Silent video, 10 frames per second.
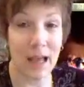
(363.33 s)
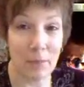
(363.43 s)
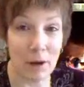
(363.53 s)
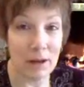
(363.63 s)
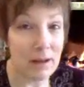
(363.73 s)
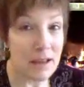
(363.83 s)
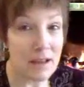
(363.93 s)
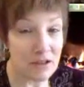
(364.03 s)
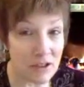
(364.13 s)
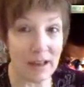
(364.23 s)
I'm a
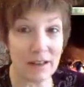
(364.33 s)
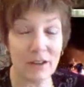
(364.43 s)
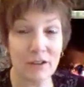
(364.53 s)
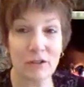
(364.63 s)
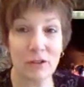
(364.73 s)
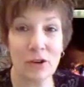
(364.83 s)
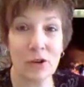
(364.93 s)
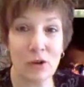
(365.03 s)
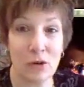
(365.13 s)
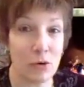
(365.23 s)
scientist
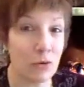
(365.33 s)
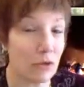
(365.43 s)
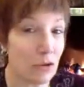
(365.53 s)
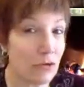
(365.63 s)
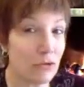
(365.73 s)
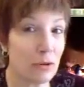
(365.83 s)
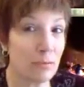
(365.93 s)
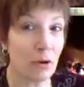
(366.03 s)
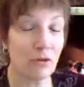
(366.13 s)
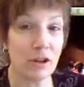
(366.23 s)
who's used to
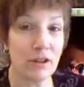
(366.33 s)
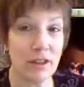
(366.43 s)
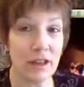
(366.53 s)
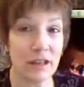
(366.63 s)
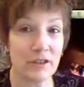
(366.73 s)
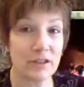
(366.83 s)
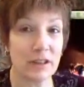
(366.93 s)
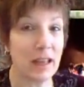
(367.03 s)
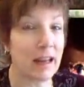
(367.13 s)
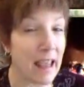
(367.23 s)
approaching things
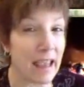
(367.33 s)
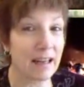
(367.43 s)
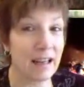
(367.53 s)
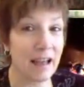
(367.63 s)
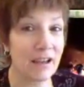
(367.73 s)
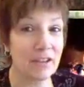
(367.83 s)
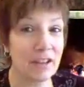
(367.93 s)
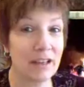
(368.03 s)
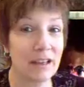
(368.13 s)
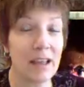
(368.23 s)
and
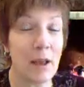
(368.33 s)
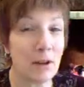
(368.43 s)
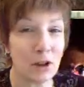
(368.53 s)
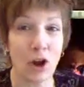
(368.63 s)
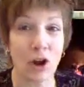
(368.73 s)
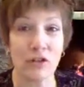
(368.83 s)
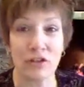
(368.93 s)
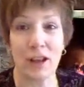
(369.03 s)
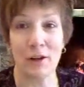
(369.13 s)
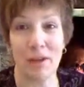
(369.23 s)
analyzing
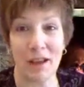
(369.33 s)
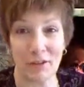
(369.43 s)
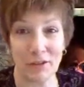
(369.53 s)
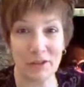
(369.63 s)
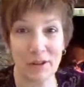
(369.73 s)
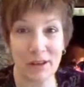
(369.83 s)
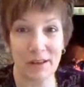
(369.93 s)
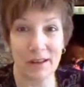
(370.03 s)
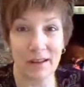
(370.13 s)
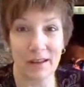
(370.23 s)
large databases.
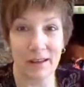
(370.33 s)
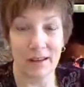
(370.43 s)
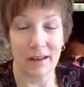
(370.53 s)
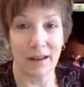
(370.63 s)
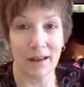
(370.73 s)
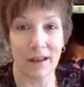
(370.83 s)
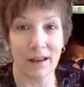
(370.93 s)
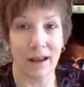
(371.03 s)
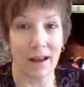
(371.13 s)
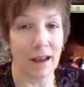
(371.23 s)

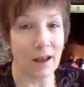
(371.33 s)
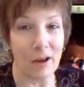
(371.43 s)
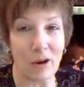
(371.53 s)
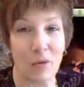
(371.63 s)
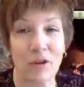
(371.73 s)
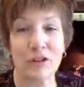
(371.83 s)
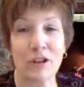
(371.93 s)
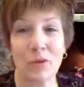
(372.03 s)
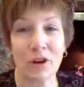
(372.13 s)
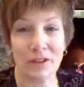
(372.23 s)
I
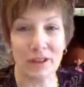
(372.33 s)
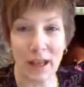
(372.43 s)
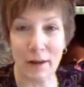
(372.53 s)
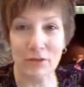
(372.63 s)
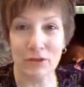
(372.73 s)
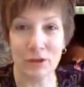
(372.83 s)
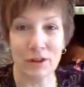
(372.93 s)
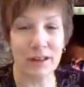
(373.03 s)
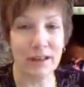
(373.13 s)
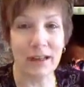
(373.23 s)
originally worked in a
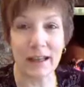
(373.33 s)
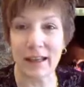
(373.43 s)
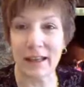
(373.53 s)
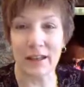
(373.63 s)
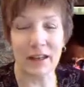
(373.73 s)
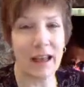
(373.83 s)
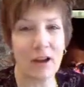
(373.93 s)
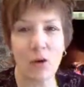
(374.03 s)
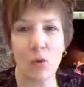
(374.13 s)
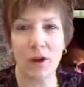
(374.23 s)
laboratory and
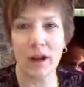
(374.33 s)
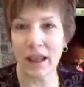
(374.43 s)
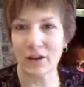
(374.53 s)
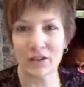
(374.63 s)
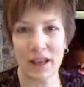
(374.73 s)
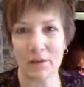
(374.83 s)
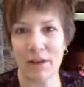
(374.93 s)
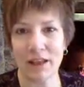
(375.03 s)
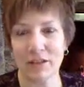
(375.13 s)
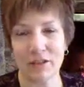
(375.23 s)
would handle
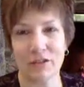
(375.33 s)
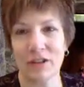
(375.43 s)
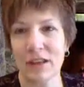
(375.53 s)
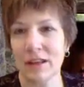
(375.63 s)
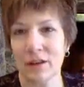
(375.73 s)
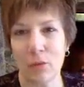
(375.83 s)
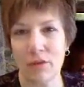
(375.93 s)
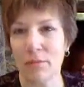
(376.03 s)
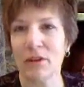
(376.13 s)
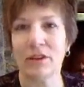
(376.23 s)
databases
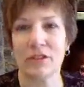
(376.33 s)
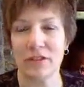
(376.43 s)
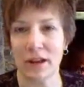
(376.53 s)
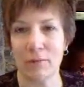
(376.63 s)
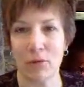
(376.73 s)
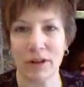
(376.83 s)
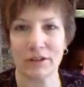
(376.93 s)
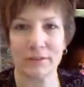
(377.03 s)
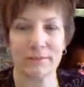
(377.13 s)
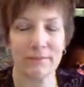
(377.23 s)
with millions of data
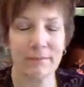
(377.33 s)
points.